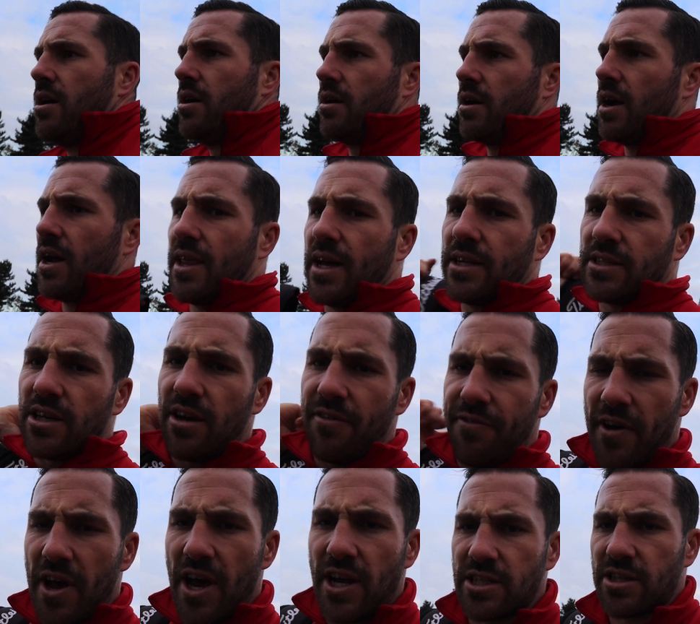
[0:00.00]
Right, that's our
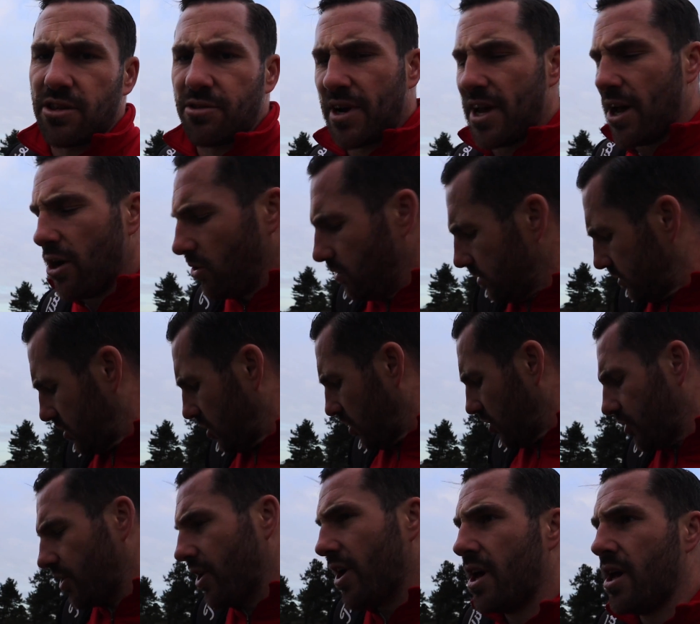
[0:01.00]
first 3 holes
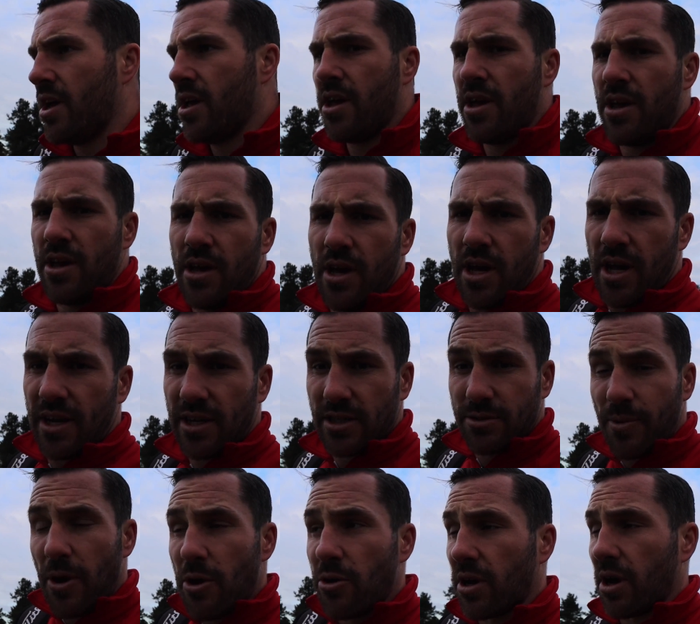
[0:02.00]
done. And I
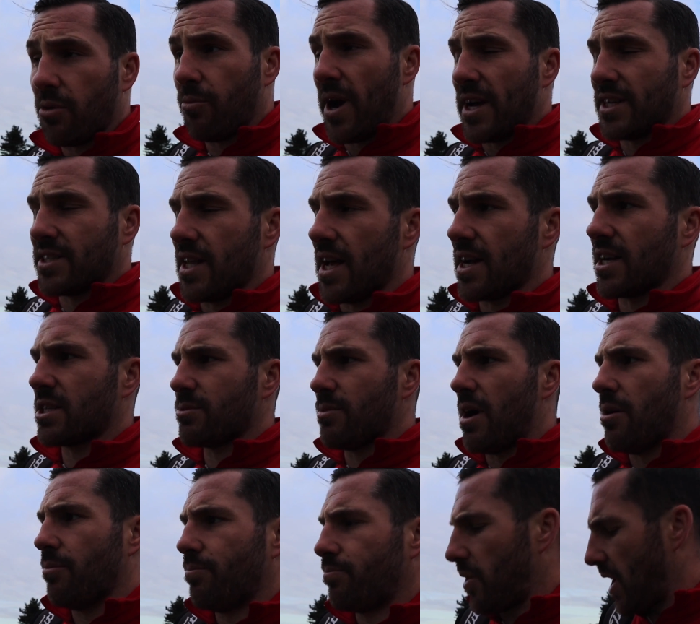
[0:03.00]
spoke at West Lancs
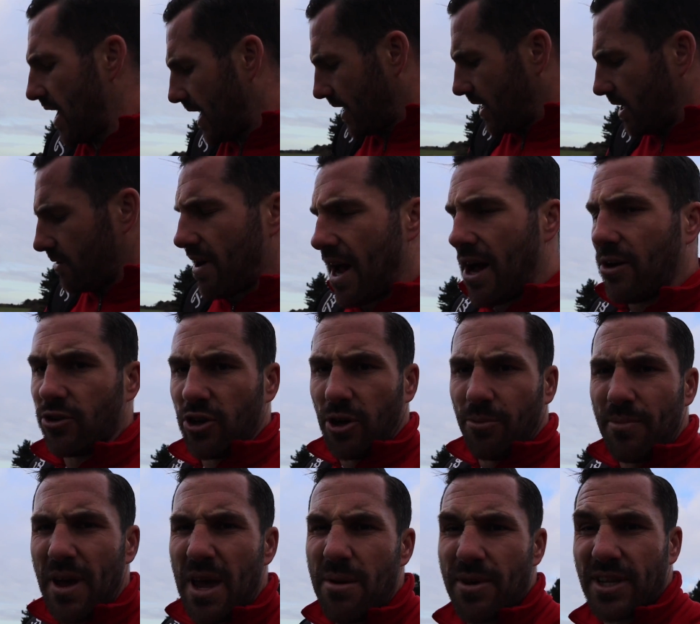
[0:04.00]
about breaking your round up
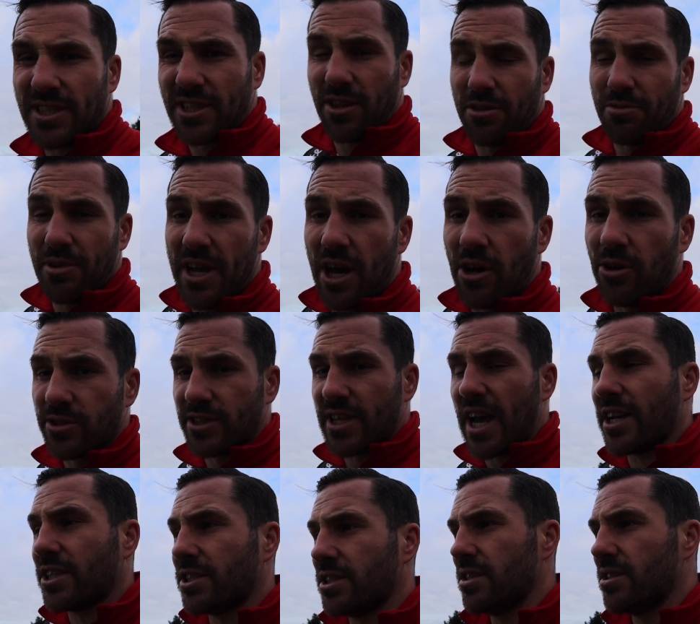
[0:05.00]
maybe into 3-hole
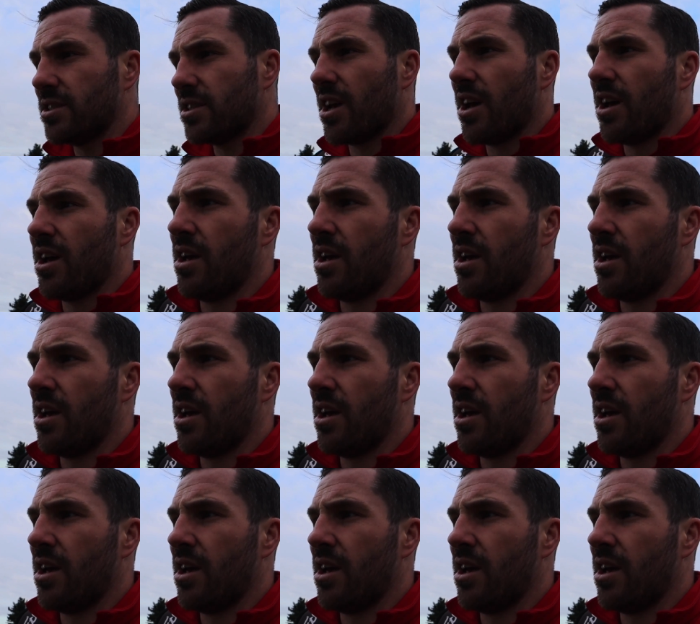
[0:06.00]
sections.